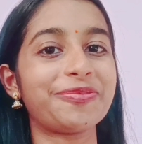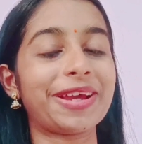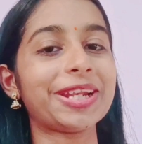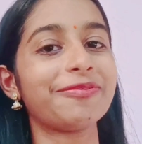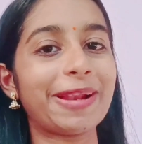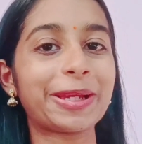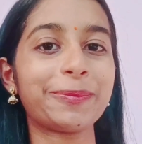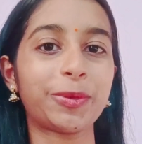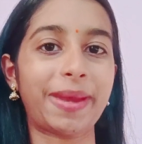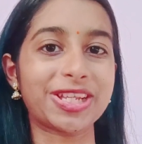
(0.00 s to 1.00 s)
everyone,
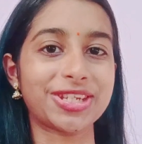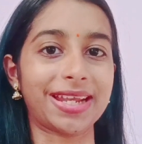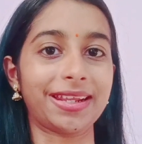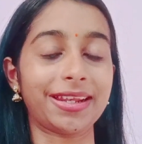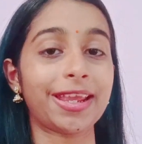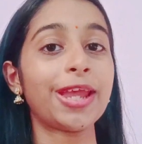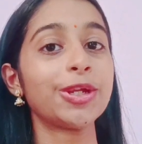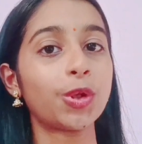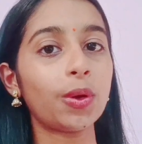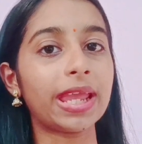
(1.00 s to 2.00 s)
welcome to my channel.
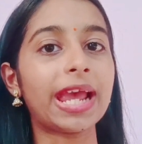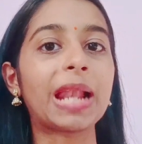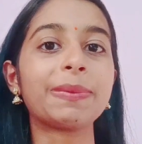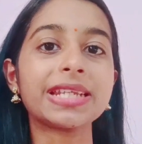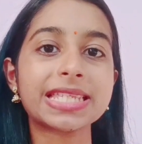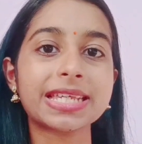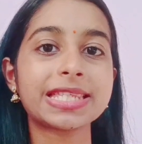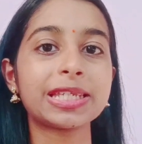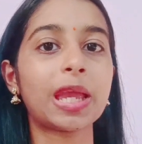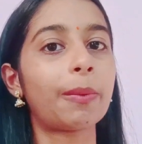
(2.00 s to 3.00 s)
Today I'll be
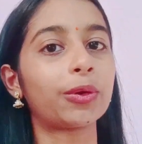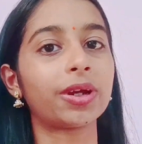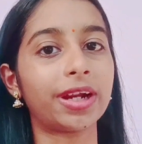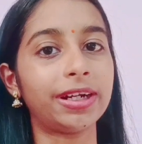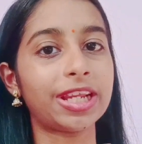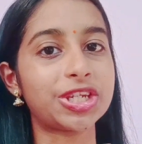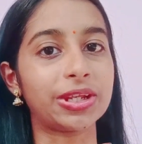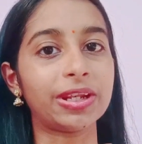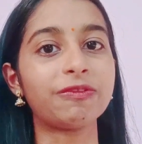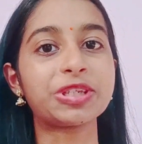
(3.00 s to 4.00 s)
discussing about a
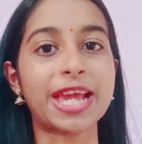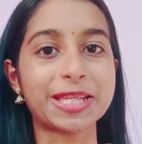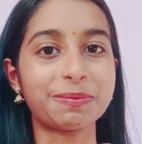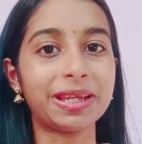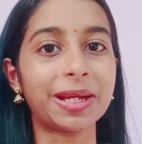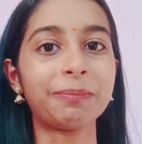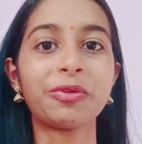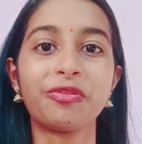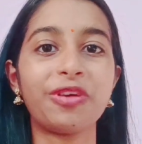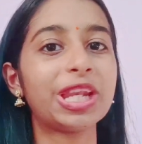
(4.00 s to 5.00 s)
condition which has
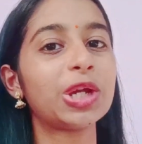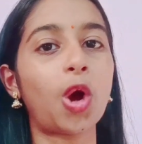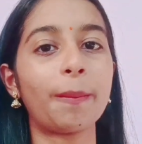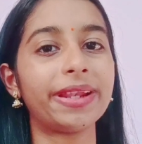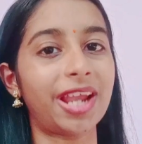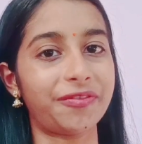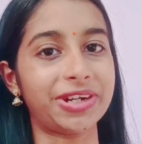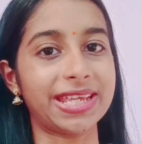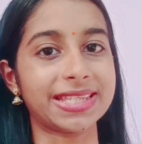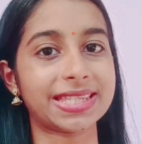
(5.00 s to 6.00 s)
become very common
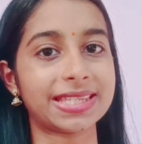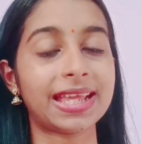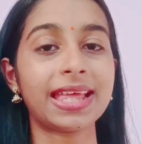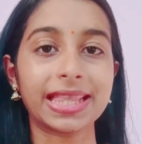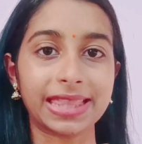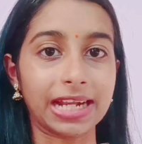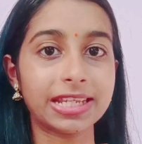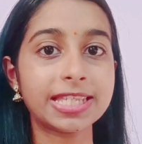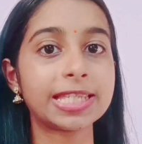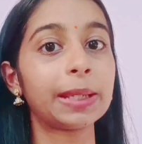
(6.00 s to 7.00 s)
nowadays,
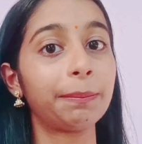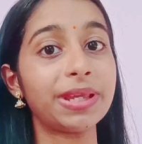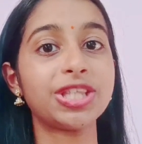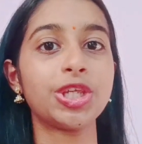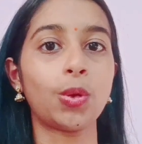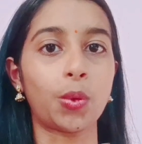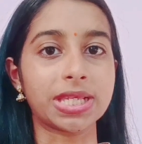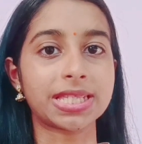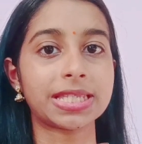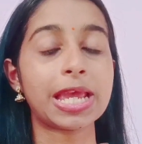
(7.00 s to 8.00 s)
that is
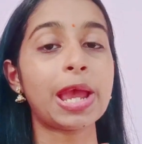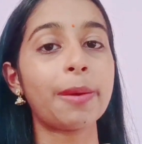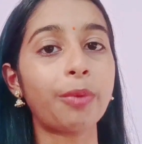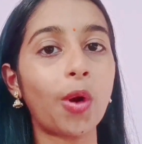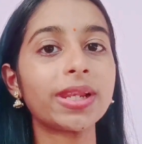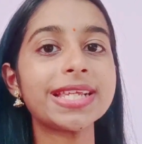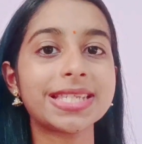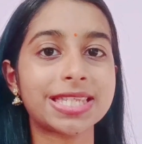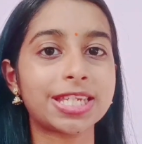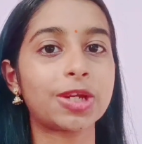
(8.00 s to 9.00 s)
PCOS,
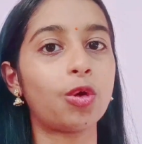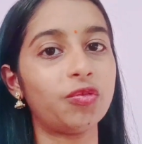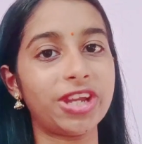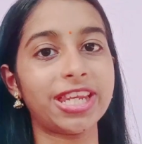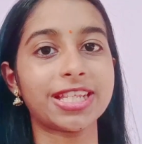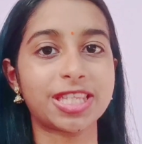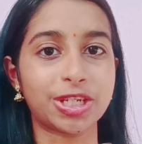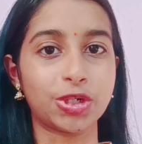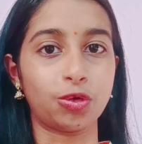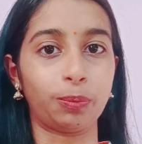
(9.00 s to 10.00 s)
Polycystic Ovarian
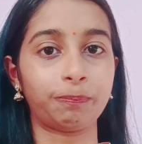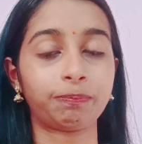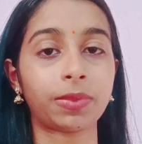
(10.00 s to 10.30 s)
Syndrome.